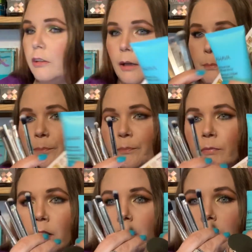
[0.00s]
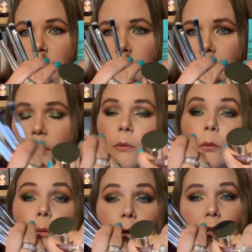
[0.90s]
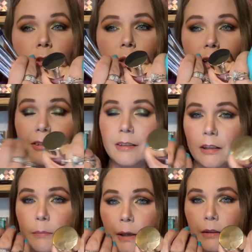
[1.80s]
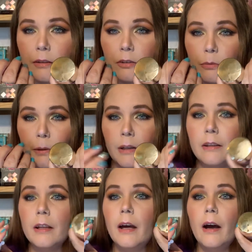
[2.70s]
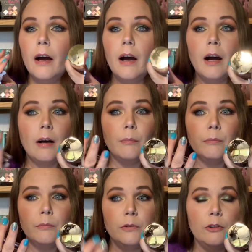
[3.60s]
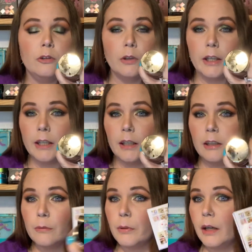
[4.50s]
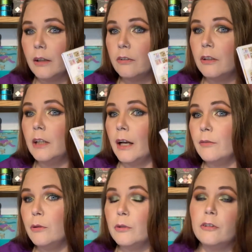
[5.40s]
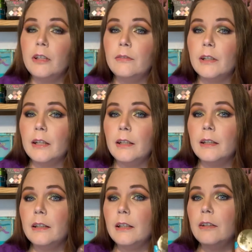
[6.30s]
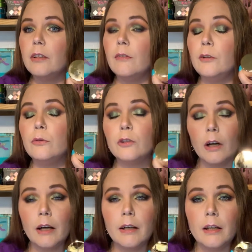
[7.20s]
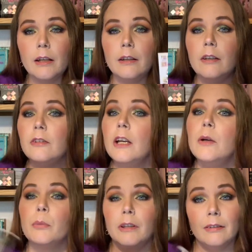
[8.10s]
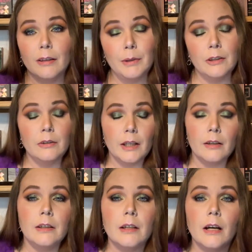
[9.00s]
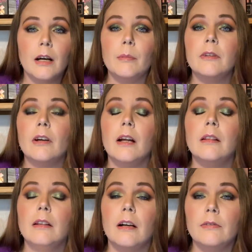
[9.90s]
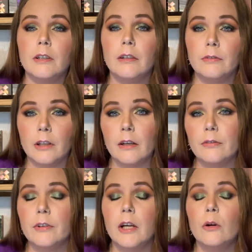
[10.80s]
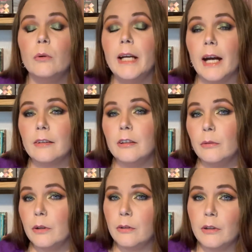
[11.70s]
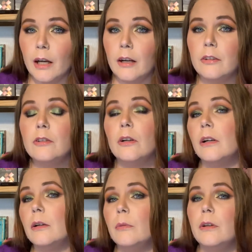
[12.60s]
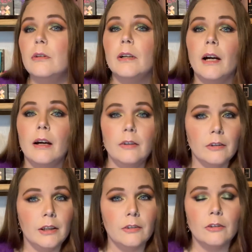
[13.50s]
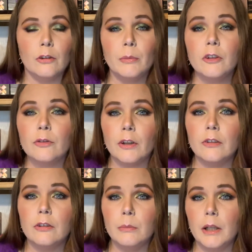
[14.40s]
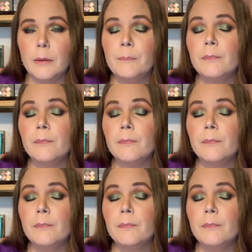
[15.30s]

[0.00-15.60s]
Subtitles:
set. So, what did you guys think about this month? Did you like any of the products in it? Have you received any of these? Have you tried any of these? Please let me know down in the comments. I love, love, love reacting with you guys and talking with you guys. It's so much fun to me.